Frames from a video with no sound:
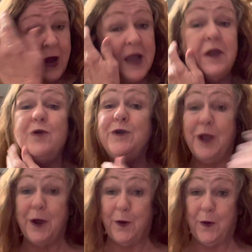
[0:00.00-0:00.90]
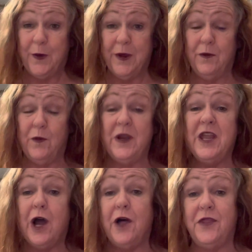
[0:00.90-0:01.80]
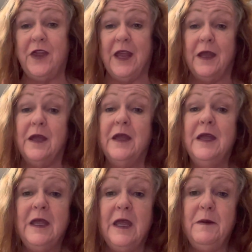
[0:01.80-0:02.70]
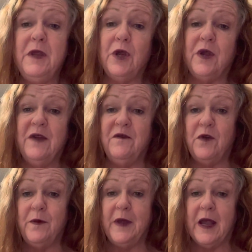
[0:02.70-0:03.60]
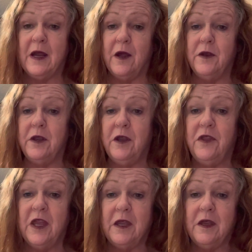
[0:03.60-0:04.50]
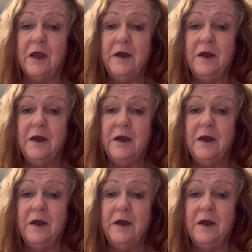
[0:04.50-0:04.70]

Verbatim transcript: I don't know. What do y'all think? Give me your info back on. Do you think,